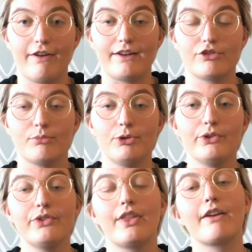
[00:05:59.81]

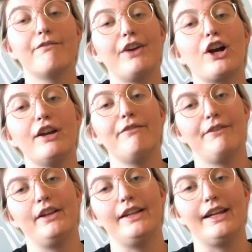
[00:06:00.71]
vegetables, they're very
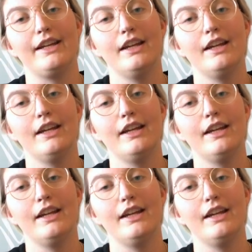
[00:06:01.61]
filling.